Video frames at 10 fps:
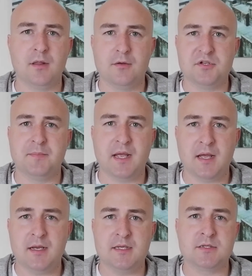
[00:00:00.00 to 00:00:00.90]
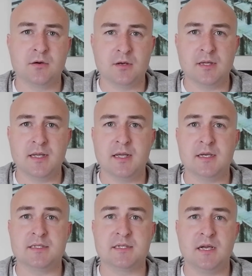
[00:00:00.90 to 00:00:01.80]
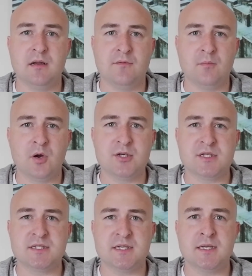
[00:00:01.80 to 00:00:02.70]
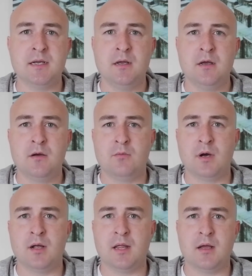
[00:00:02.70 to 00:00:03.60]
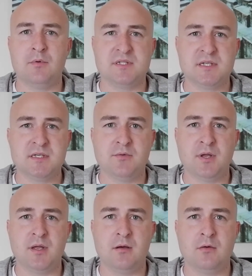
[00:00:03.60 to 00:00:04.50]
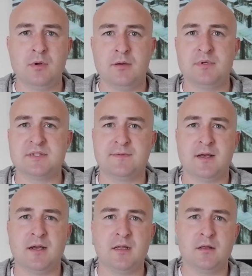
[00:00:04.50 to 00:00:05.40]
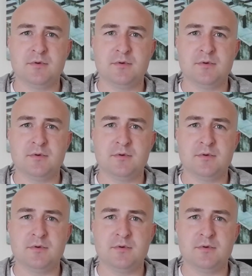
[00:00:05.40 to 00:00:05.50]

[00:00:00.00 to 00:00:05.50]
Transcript: Although Japan is currently in a state of emergency, while I was in Tokyo, it was fine.